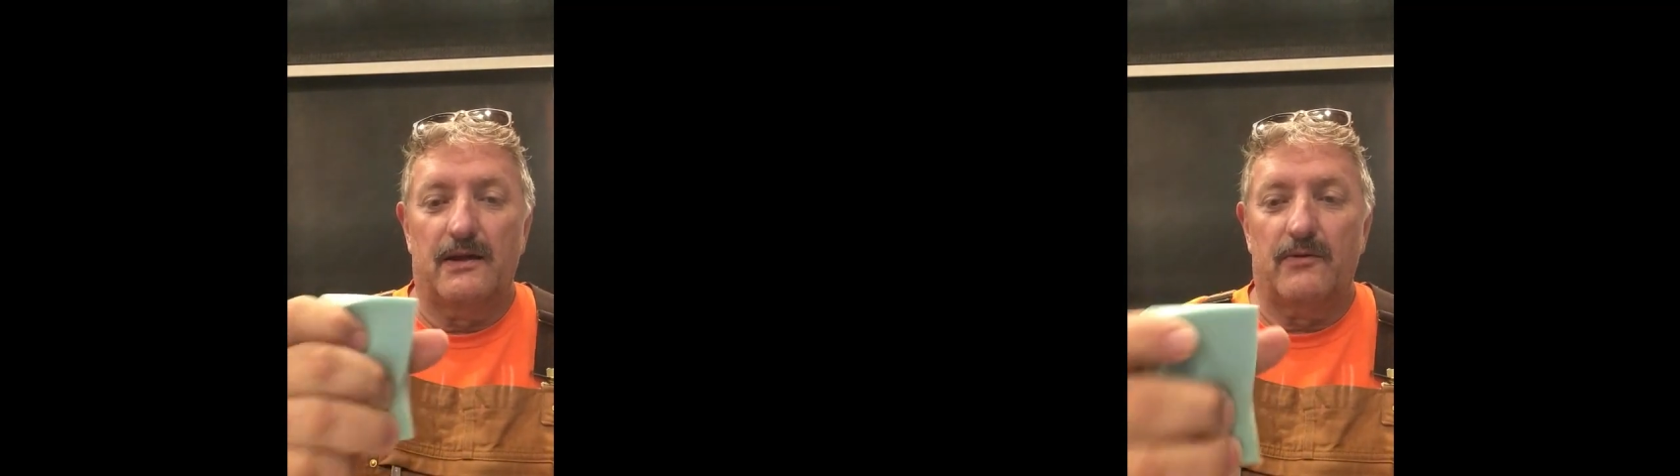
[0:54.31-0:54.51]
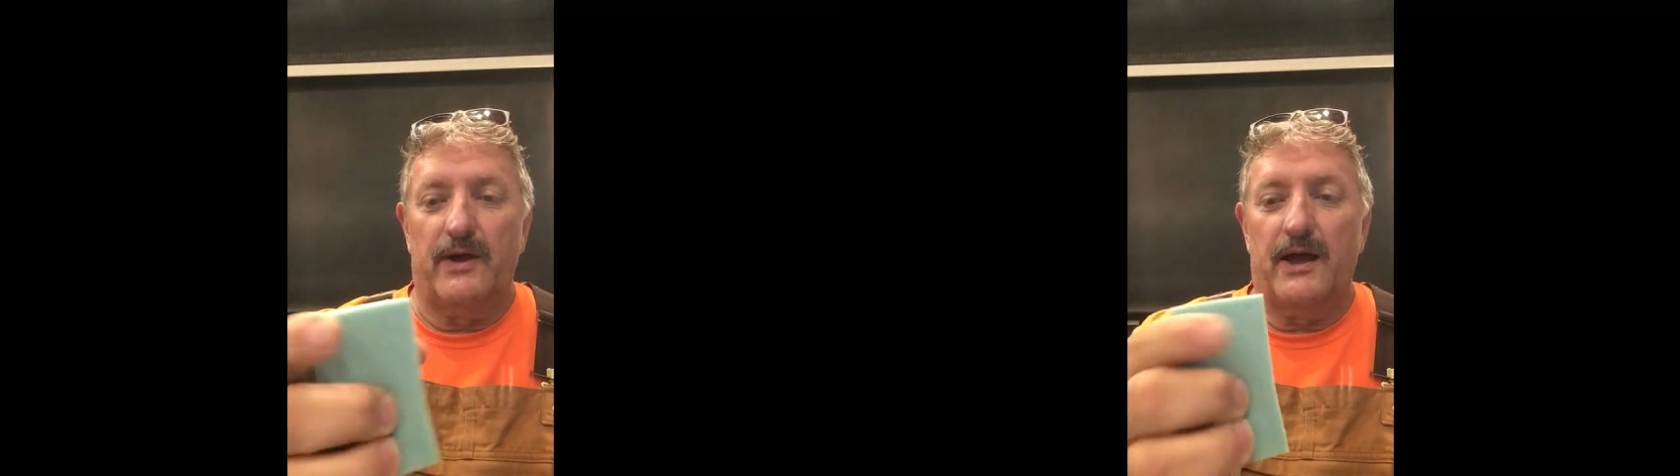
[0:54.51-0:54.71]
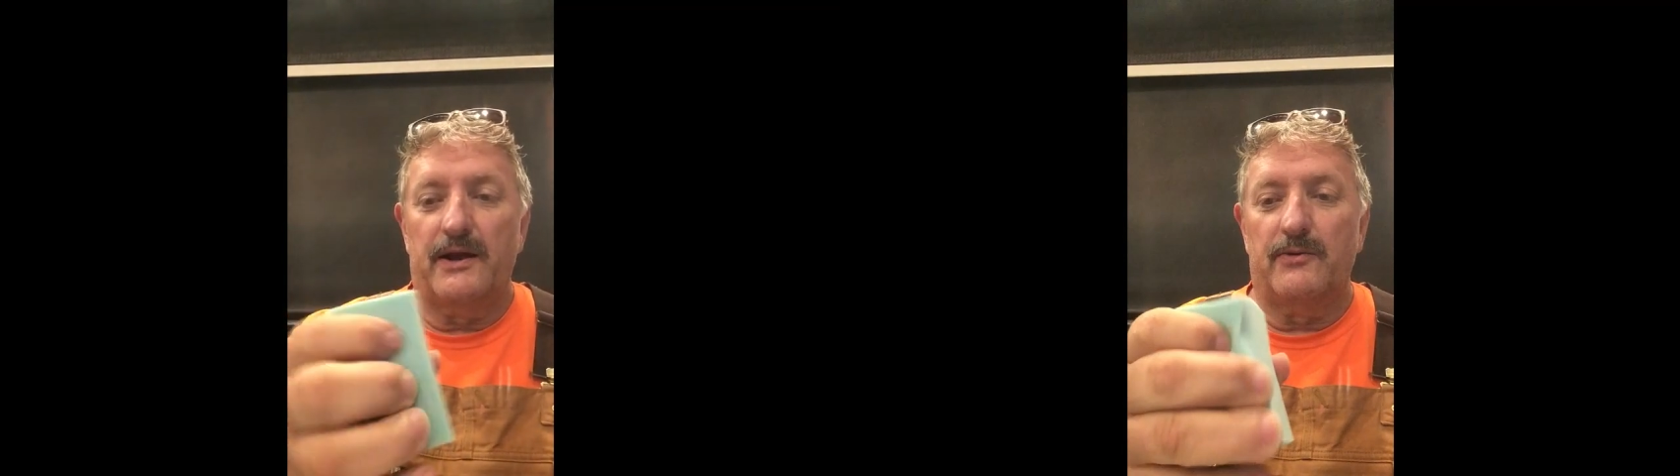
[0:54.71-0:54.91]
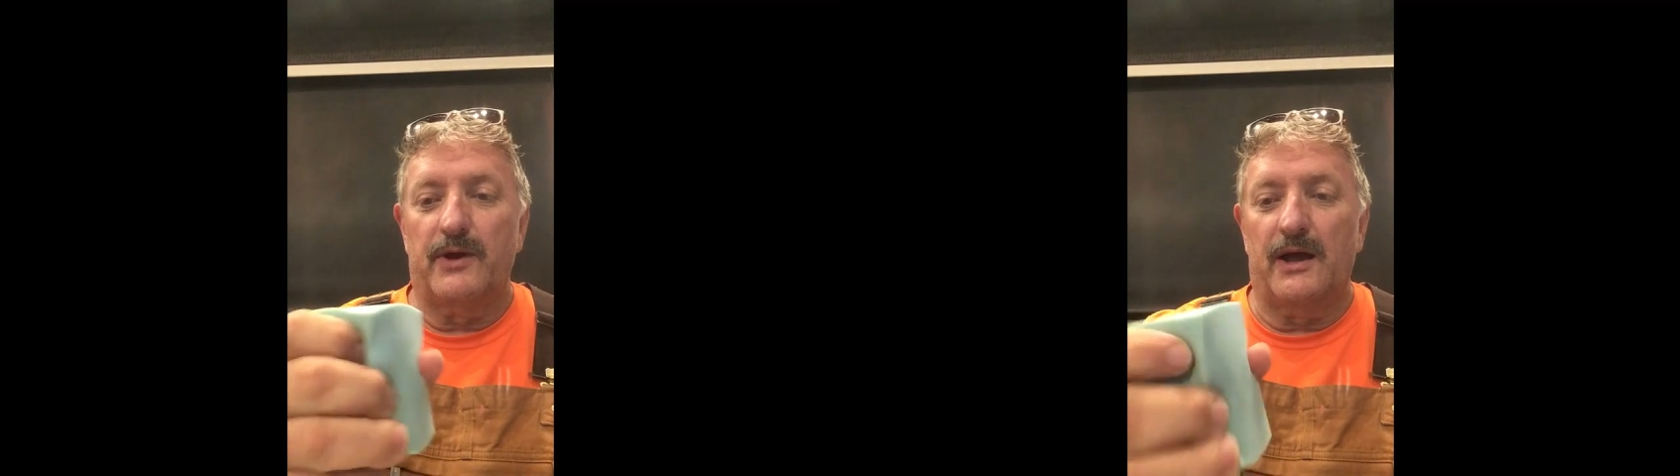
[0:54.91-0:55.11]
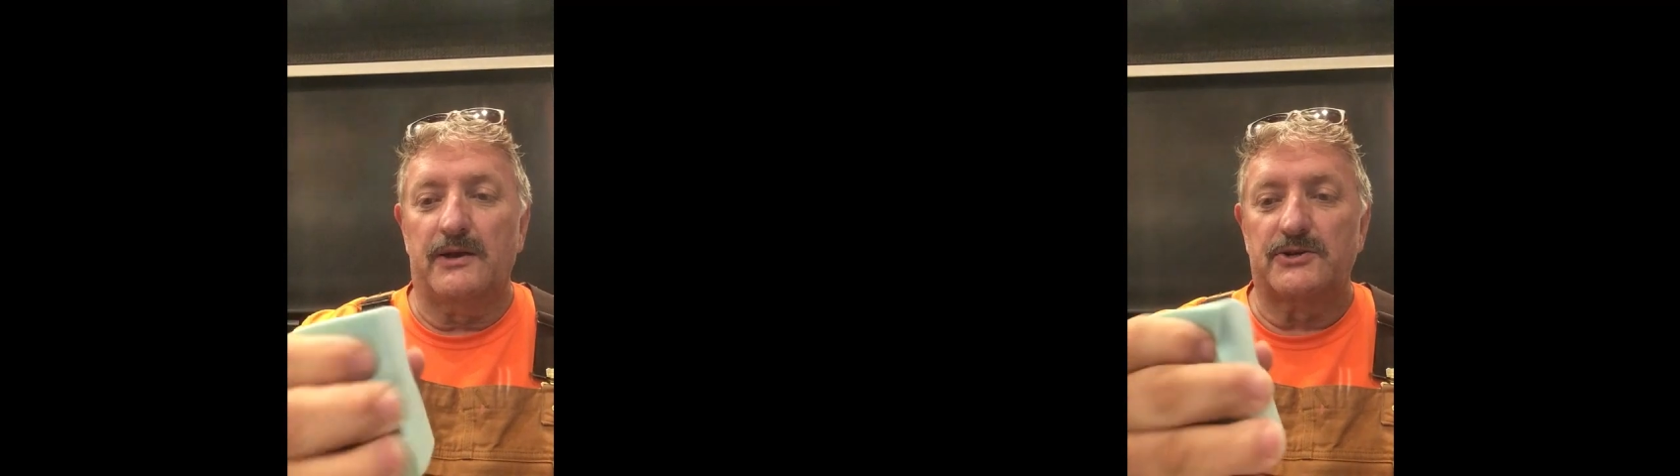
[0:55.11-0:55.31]
round and
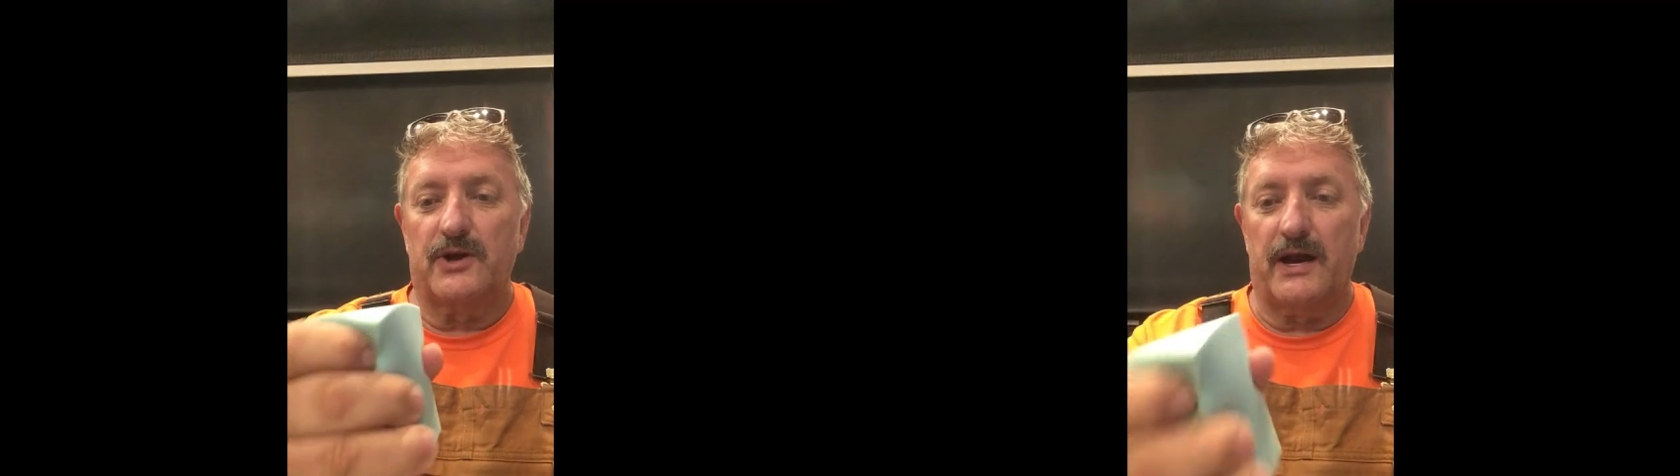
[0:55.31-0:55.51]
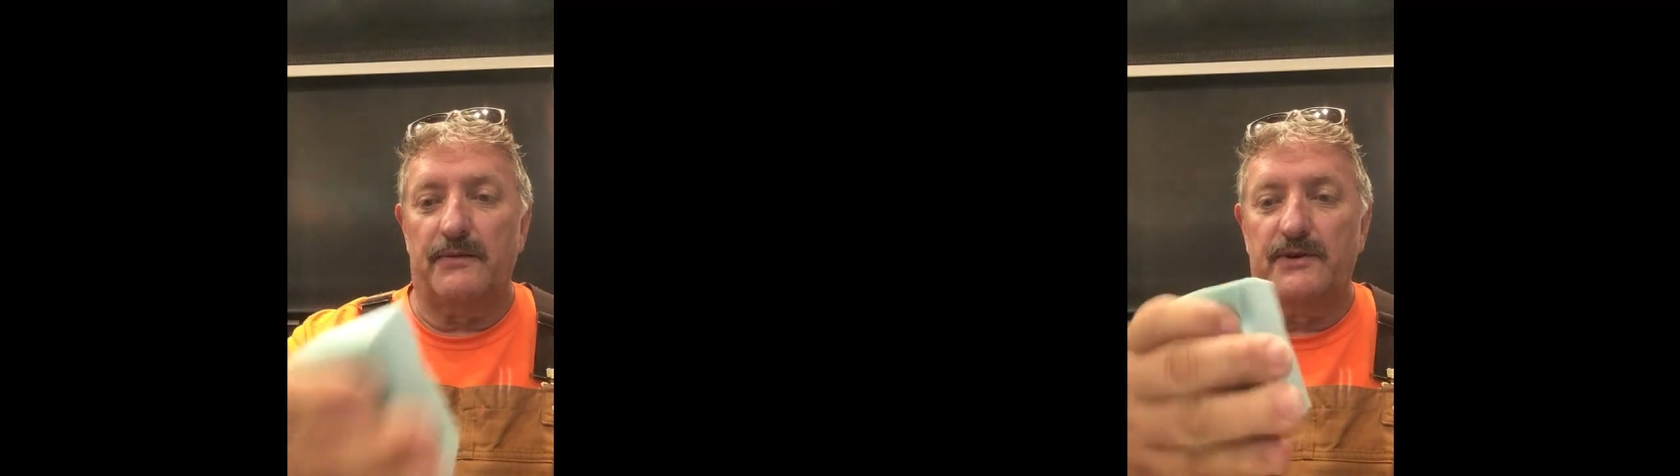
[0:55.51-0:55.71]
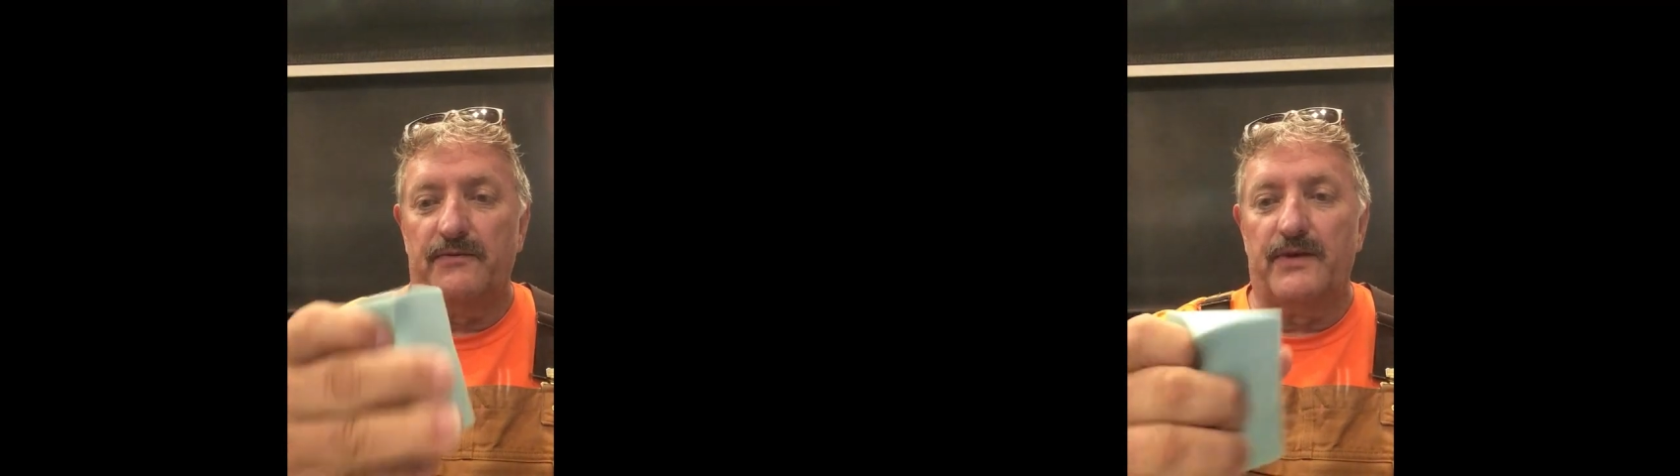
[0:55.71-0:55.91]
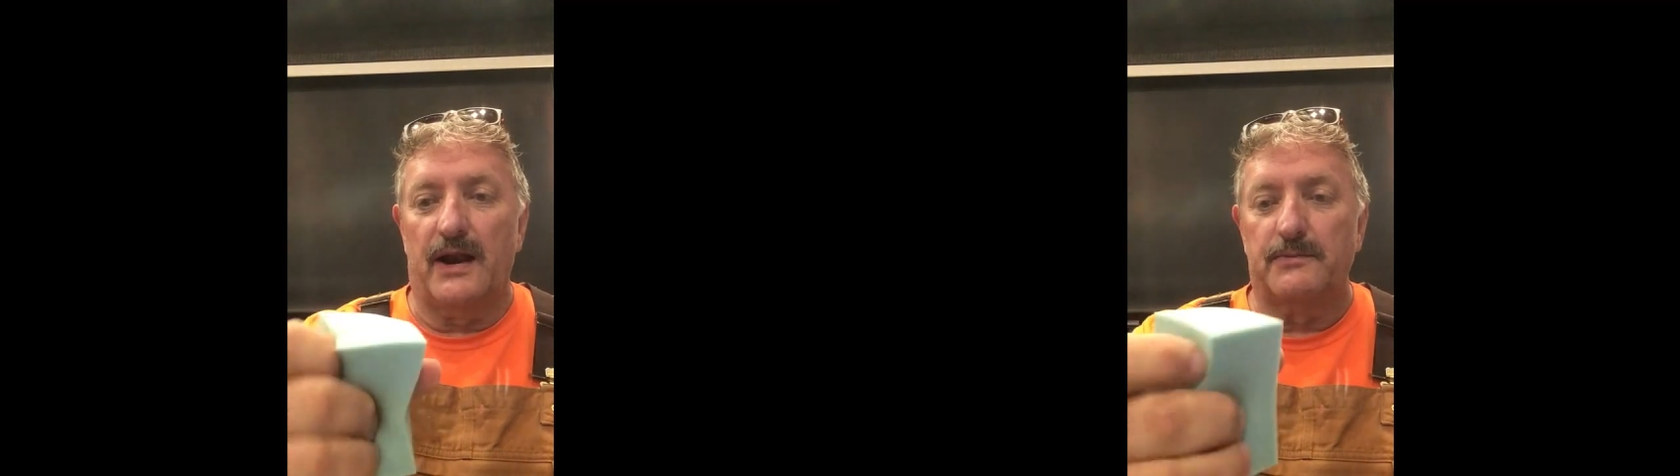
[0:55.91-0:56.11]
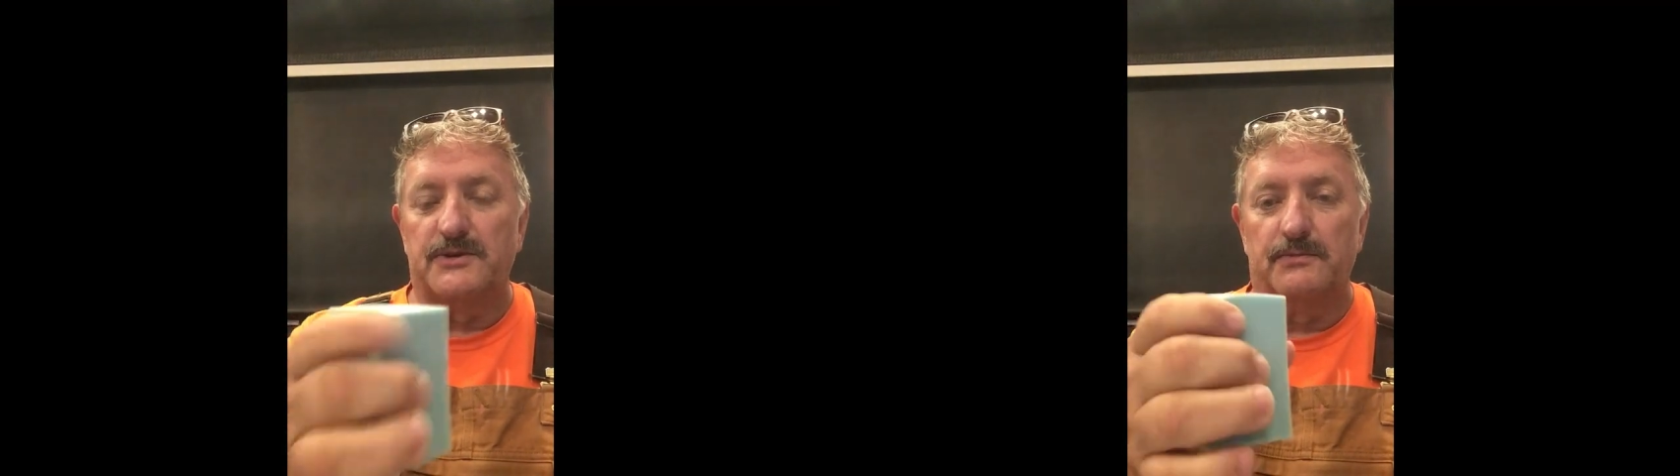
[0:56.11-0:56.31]
round, to try to
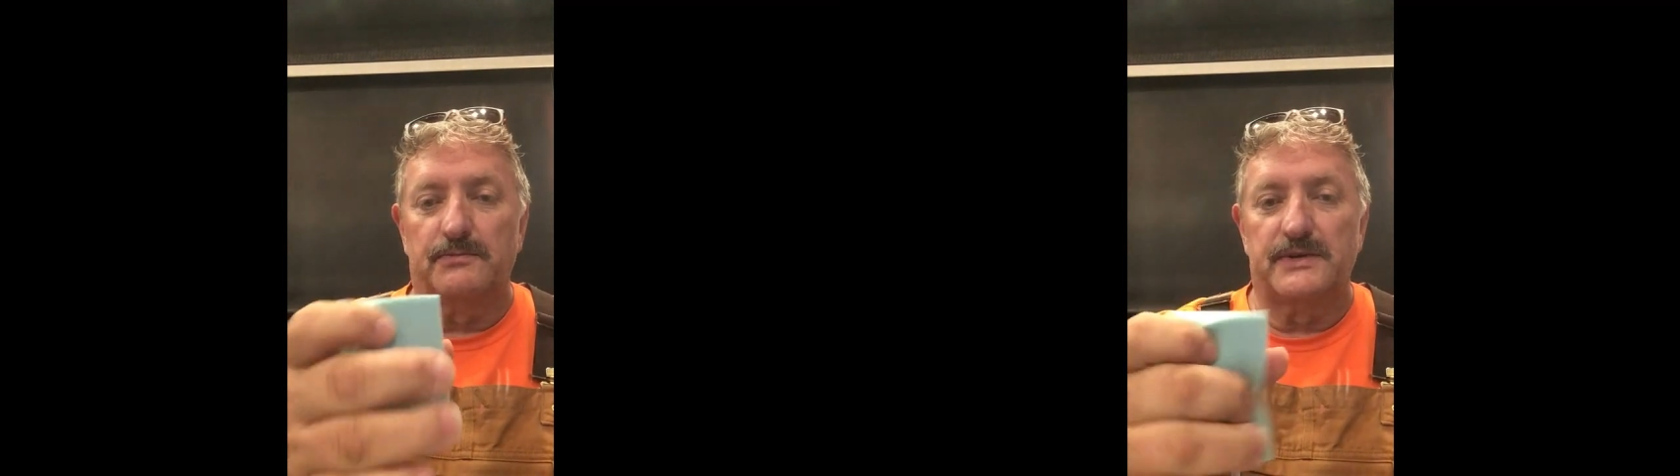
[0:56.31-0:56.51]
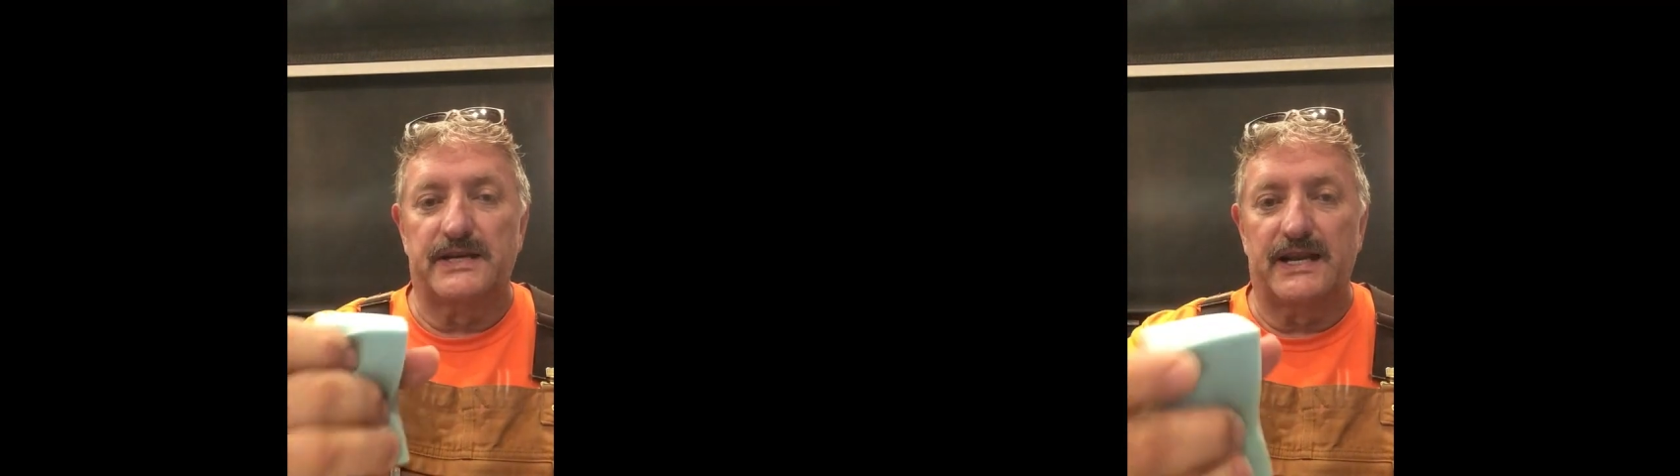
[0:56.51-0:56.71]
develop some